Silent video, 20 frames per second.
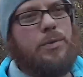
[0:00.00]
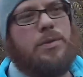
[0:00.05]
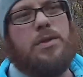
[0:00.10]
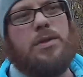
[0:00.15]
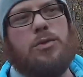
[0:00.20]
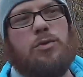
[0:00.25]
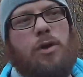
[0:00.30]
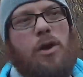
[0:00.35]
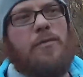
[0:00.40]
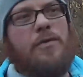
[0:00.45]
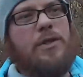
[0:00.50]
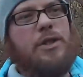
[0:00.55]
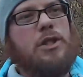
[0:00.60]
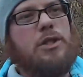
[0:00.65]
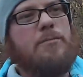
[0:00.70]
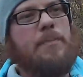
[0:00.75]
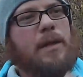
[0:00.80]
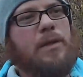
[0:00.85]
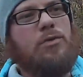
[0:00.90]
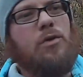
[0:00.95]
inches by 12
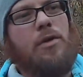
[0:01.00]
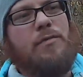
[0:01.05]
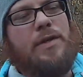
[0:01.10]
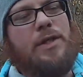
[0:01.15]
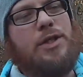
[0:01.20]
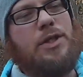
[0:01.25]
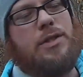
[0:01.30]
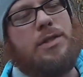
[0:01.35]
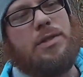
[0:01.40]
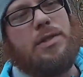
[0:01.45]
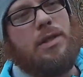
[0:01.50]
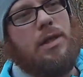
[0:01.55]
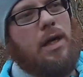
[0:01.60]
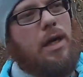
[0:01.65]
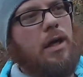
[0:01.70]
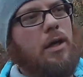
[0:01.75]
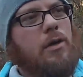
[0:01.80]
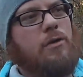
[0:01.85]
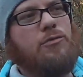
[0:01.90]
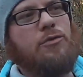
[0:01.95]
inches,
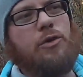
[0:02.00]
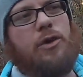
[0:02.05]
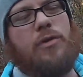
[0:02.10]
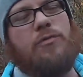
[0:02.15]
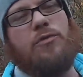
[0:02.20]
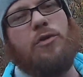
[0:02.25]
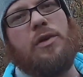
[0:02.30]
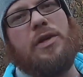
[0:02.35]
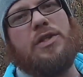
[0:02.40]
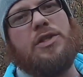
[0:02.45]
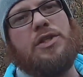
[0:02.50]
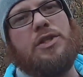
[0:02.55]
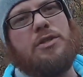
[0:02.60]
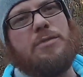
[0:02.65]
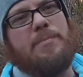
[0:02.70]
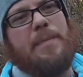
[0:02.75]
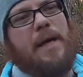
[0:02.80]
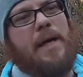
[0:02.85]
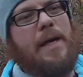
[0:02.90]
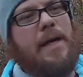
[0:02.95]
144 inches by
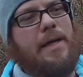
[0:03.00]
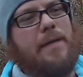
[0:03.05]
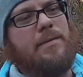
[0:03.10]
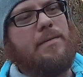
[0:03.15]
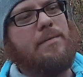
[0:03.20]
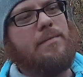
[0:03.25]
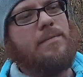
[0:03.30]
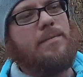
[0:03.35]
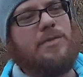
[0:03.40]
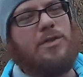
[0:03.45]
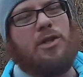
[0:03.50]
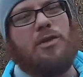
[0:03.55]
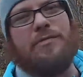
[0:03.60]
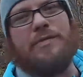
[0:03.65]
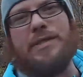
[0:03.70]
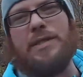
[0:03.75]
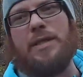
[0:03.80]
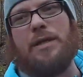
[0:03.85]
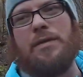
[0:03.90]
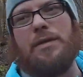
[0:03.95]
surface area,
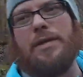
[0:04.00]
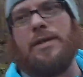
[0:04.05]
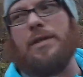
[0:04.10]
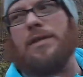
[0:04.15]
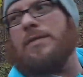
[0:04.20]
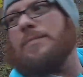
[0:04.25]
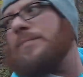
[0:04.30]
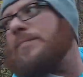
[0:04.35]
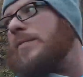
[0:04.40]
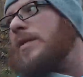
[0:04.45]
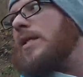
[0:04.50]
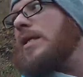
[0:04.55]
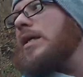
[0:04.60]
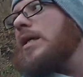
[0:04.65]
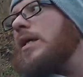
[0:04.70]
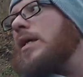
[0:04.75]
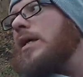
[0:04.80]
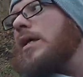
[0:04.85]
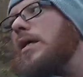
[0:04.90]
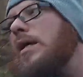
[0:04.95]

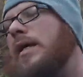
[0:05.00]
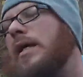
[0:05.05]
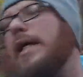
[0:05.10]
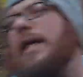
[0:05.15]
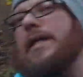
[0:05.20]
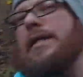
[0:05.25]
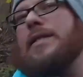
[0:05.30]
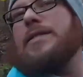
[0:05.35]
is